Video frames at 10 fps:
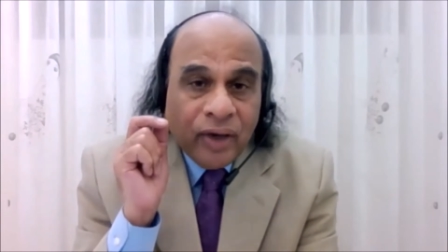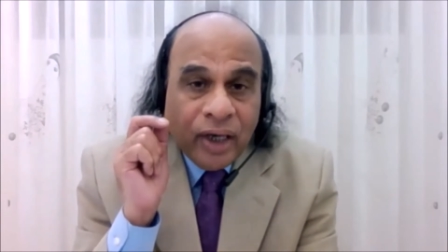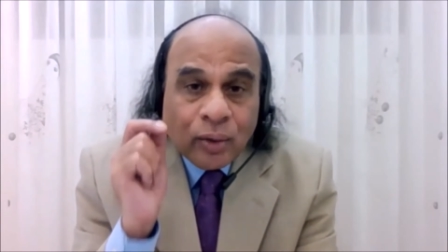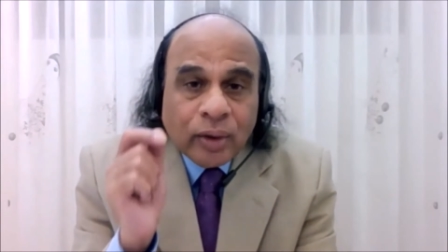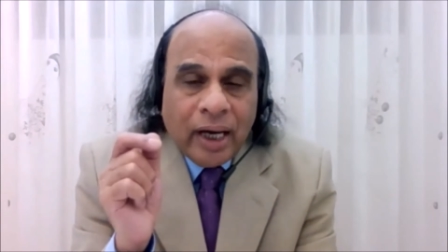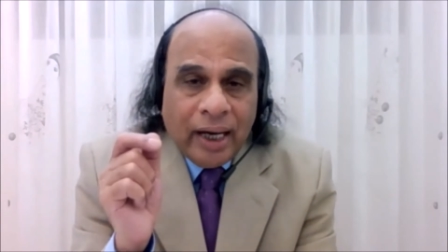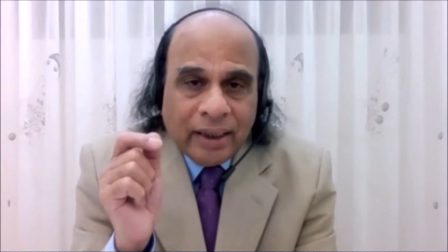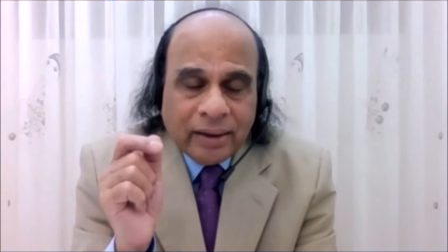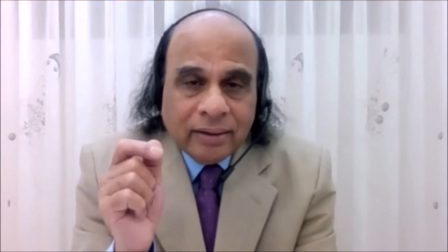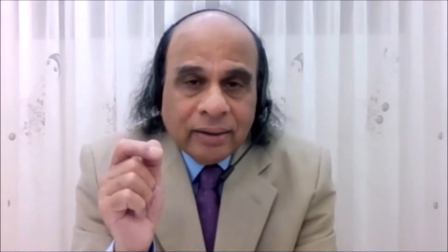We know
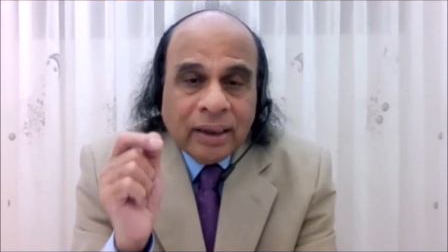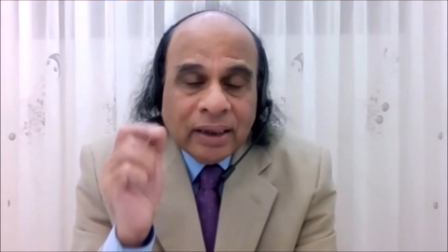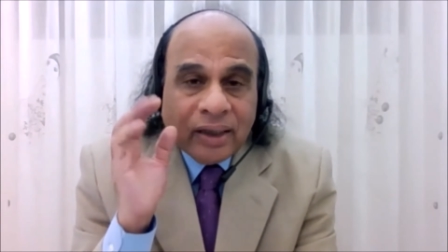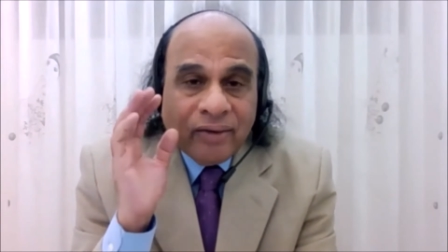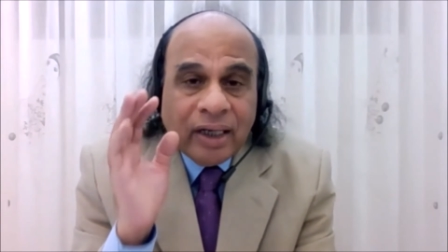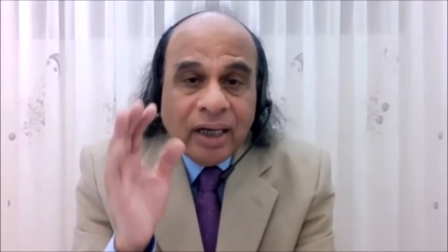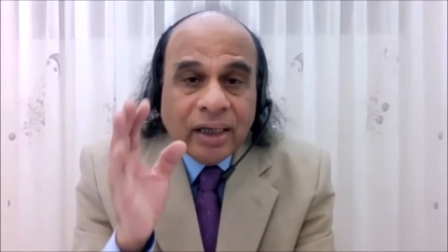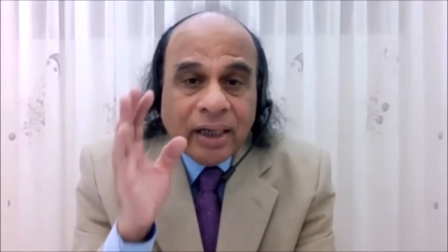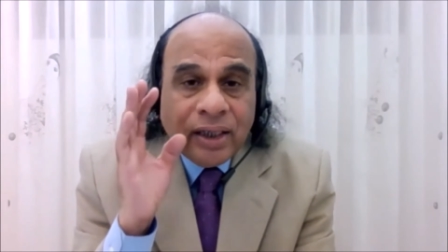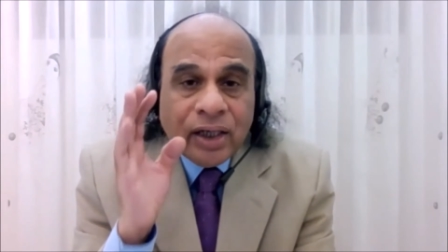that
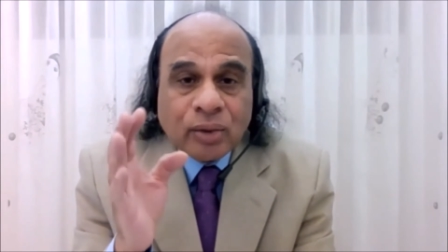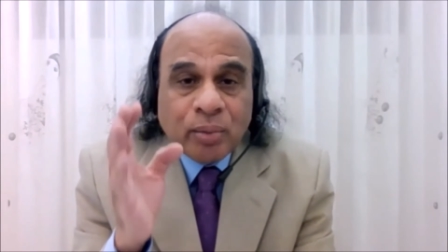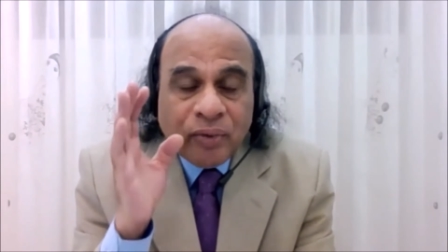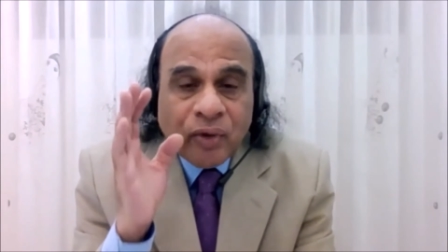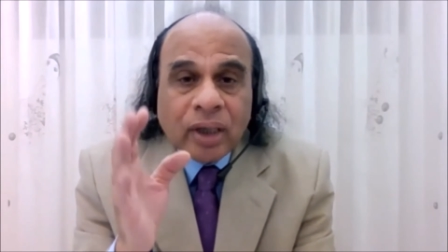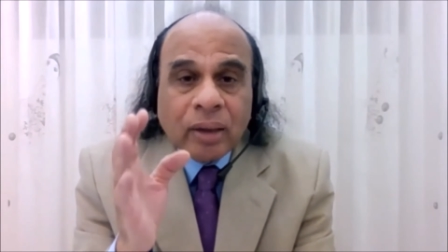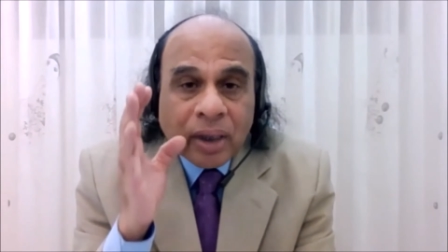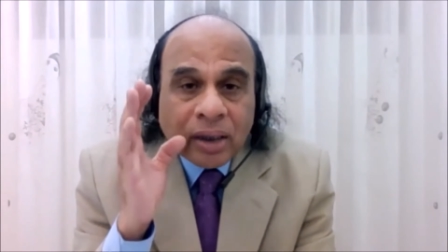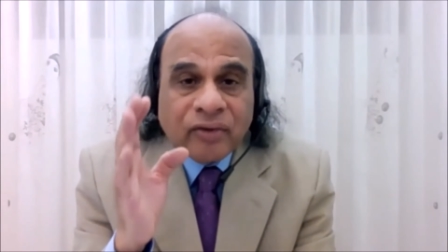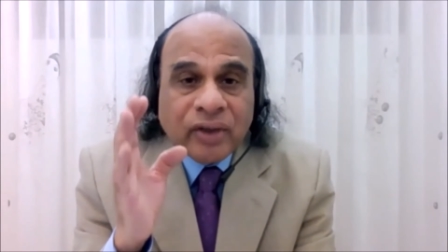700 years before the
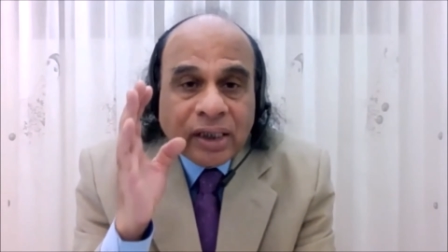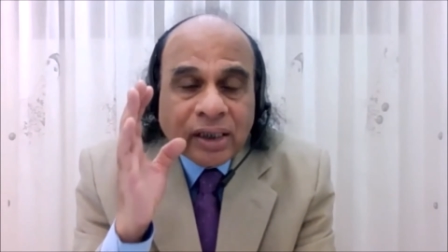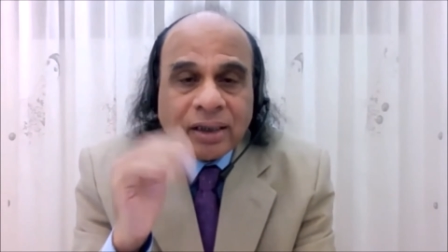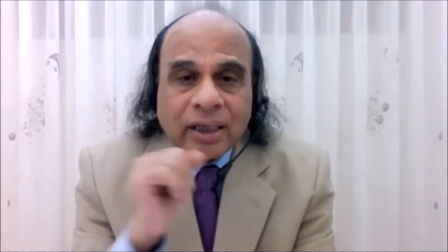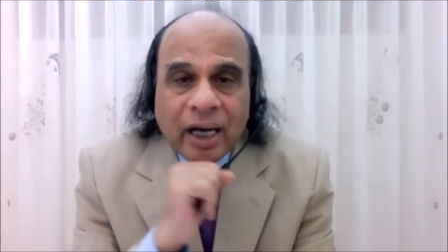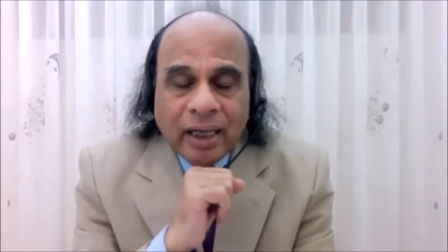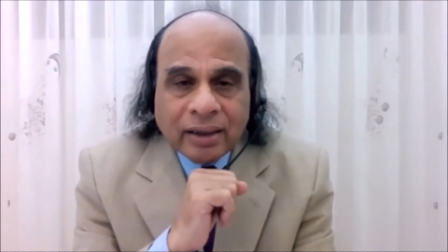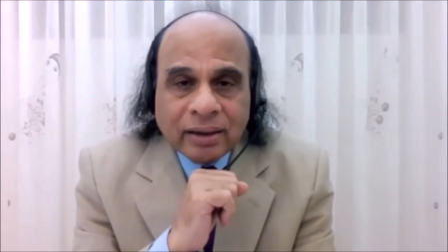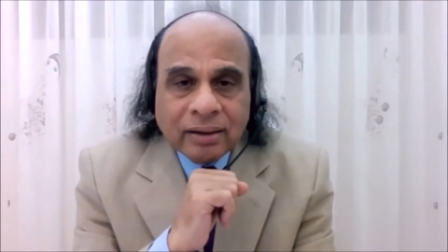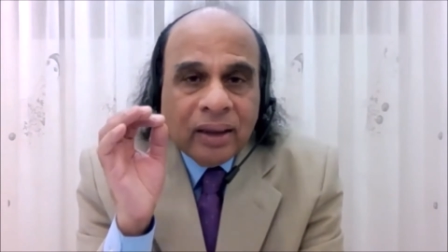birth of Jesus
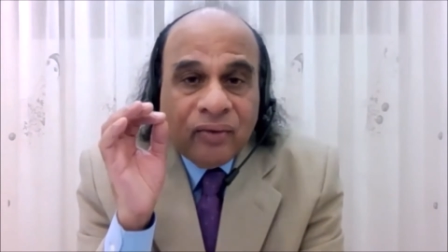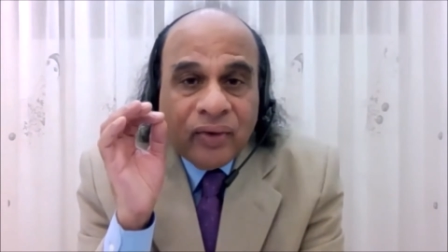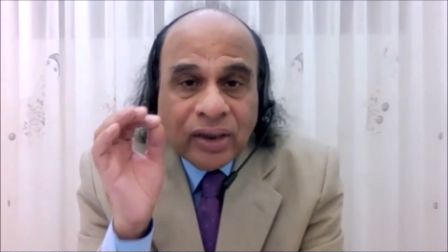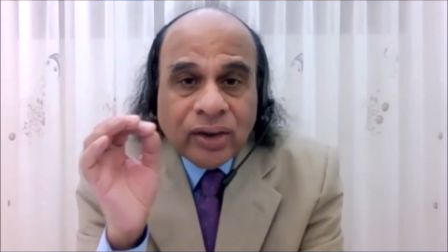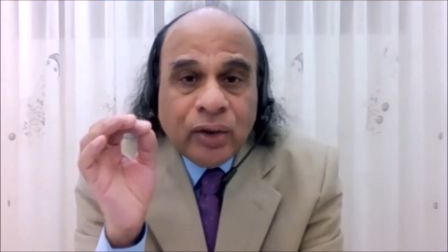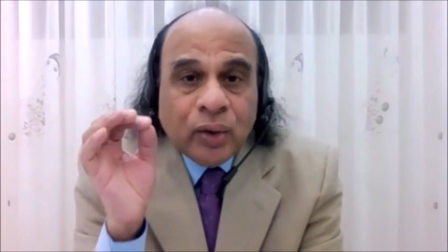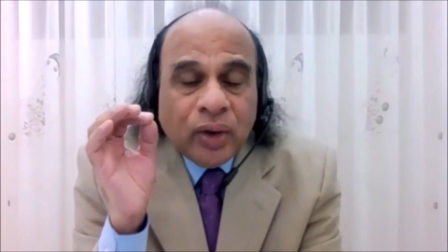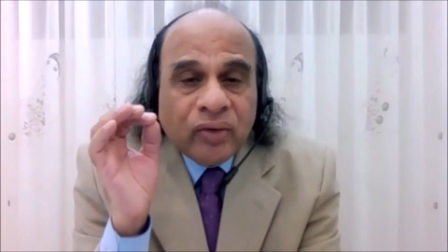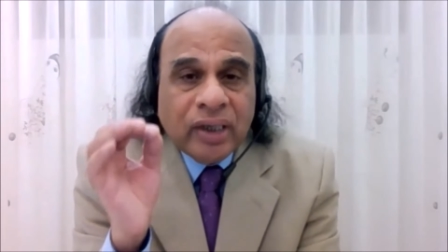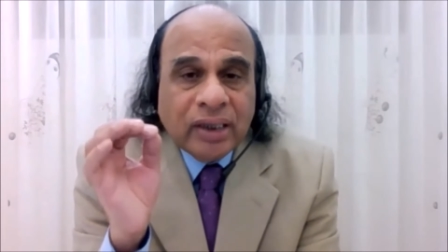Christ, the first
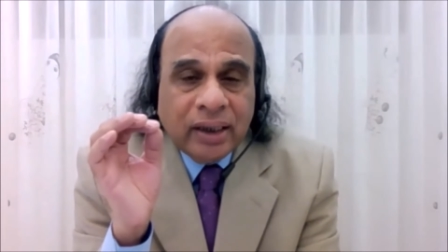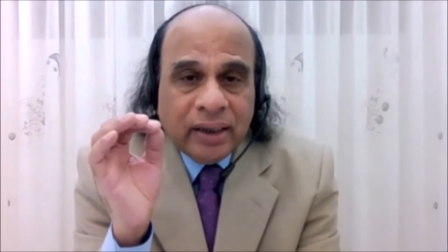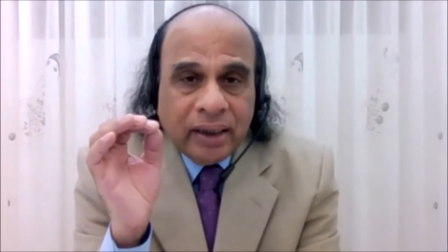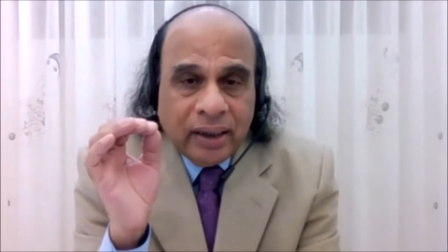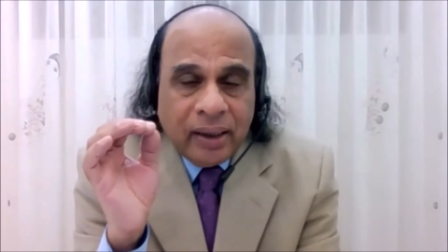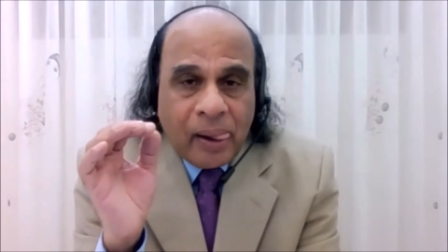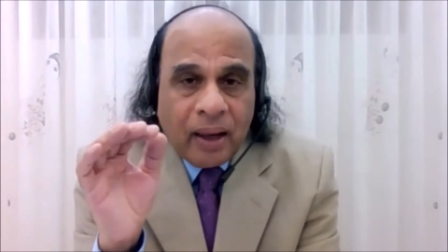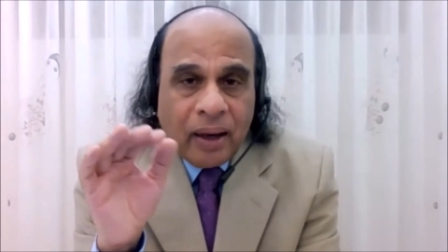university